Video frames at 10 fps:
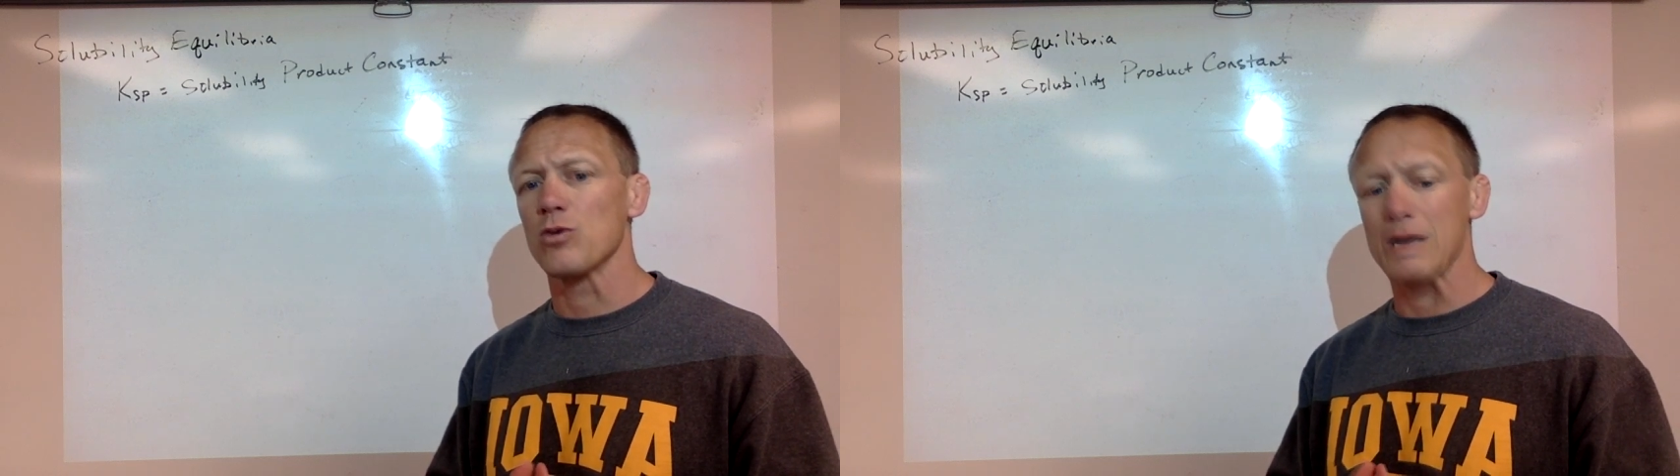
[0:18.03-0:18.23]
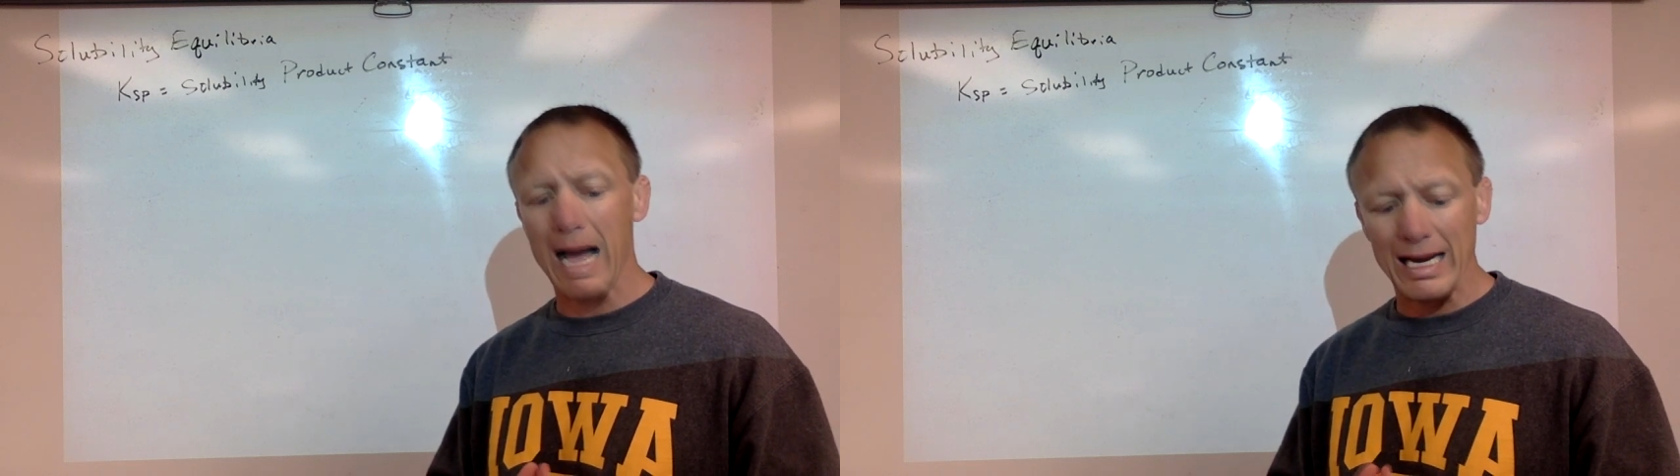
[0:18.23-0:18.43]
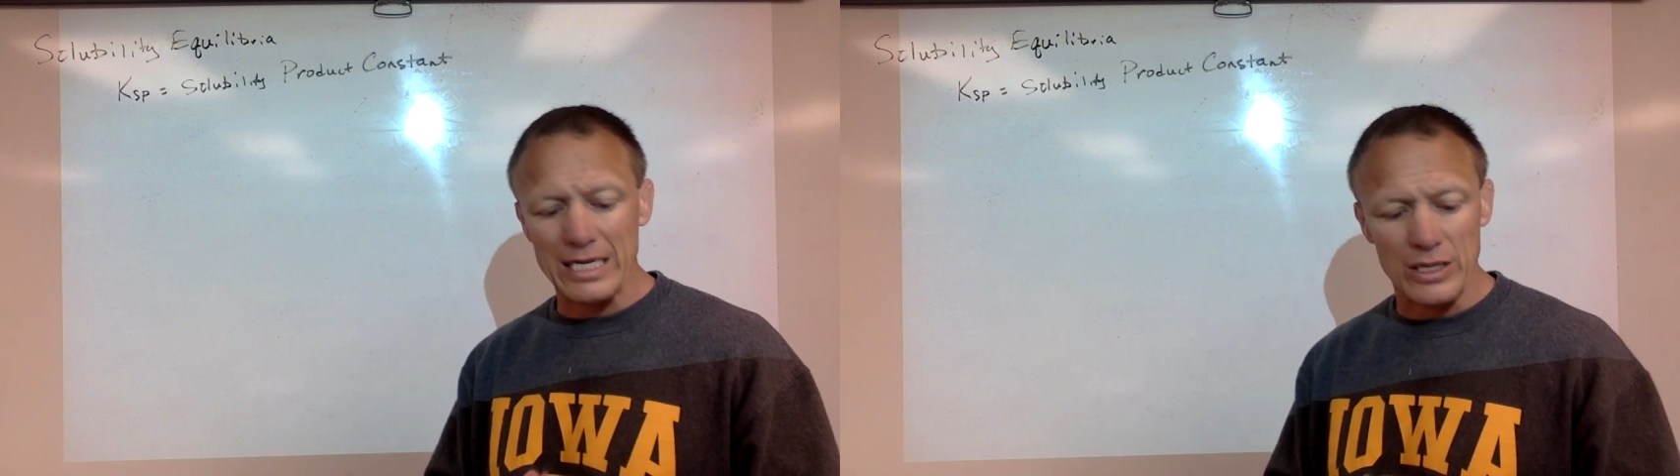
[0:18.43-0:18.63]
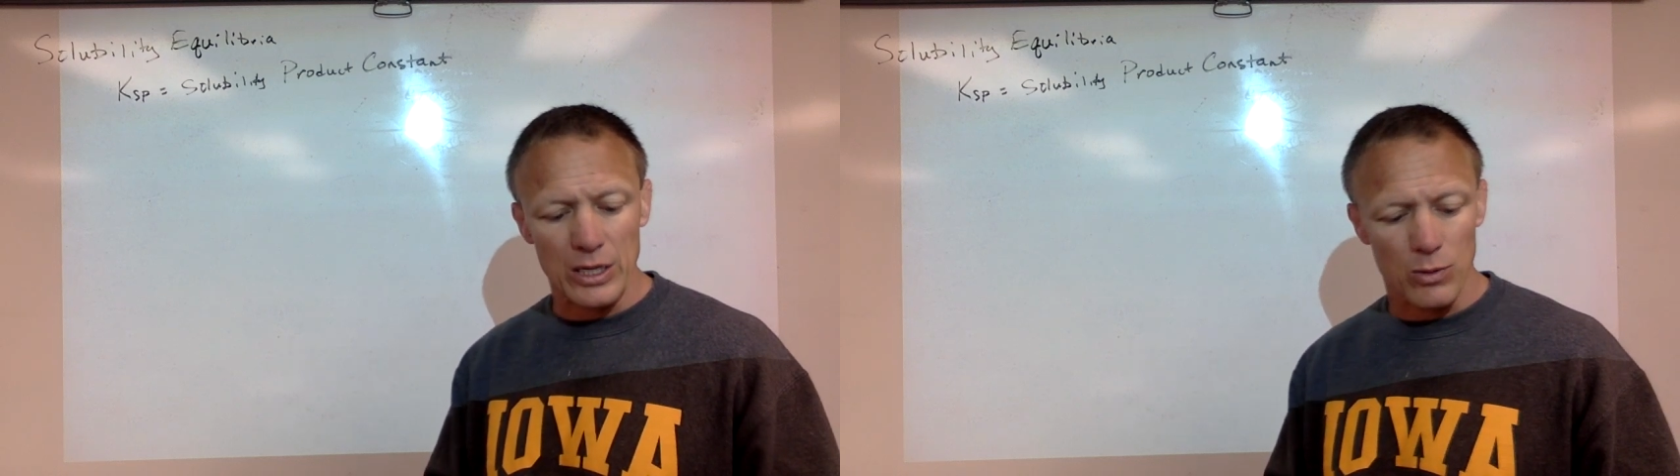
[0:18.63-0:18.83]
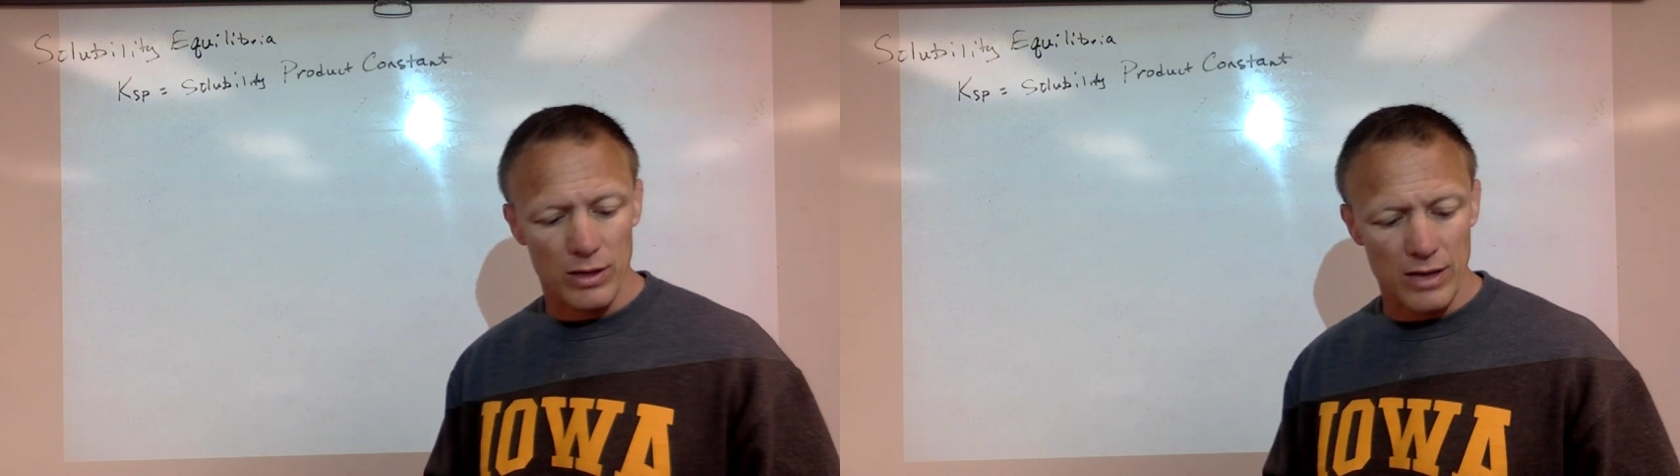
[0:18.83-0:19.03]
we're not
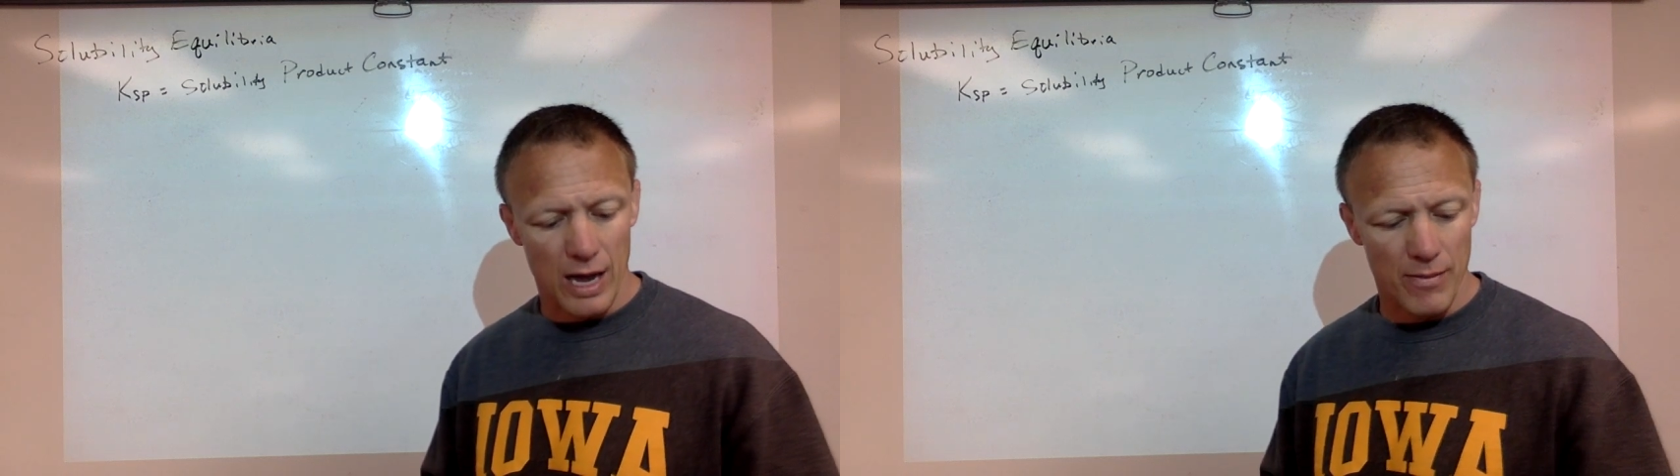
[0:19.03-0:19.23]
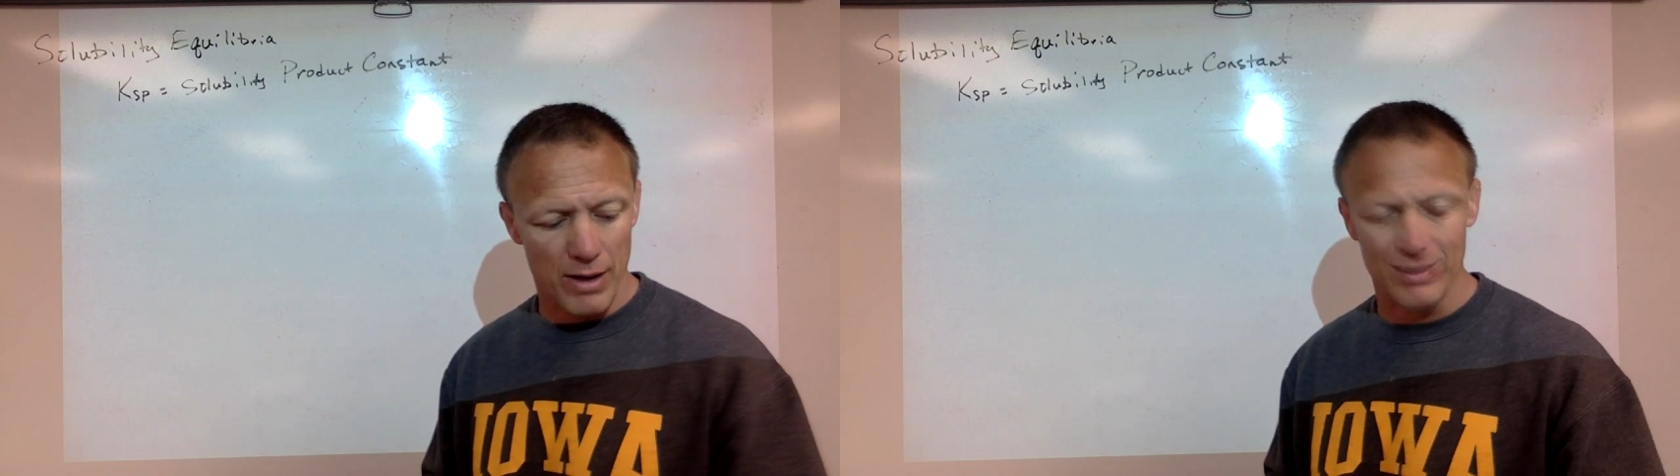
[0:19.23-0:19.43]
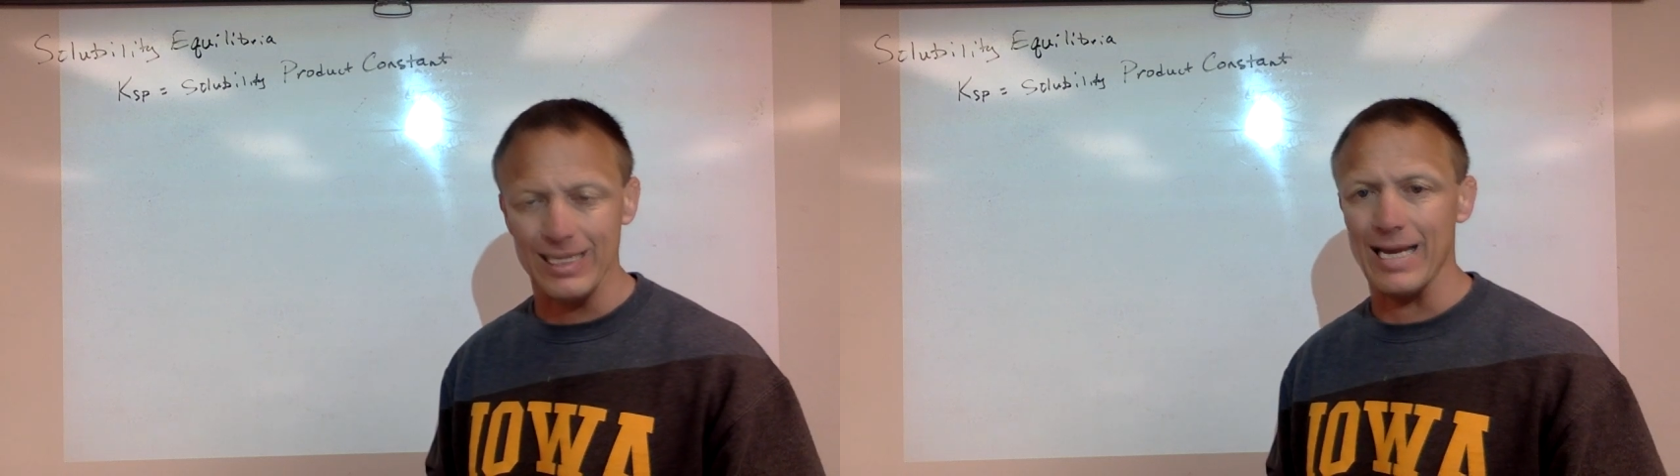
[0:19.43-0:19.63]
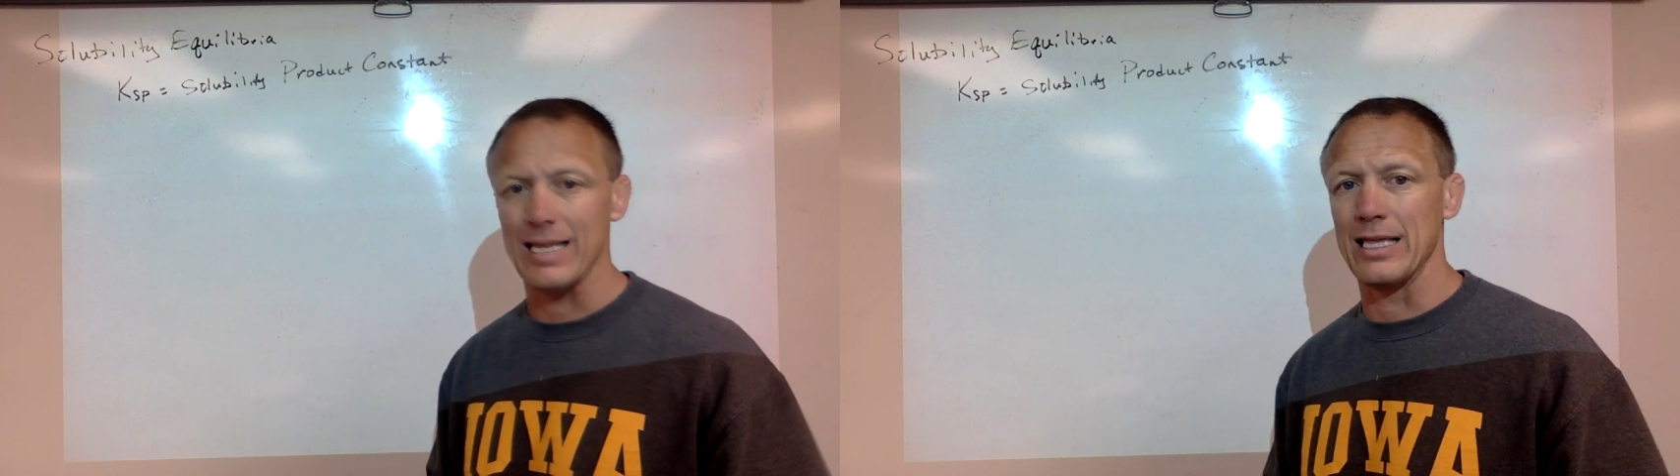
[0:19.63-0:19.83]
dealing with compounds like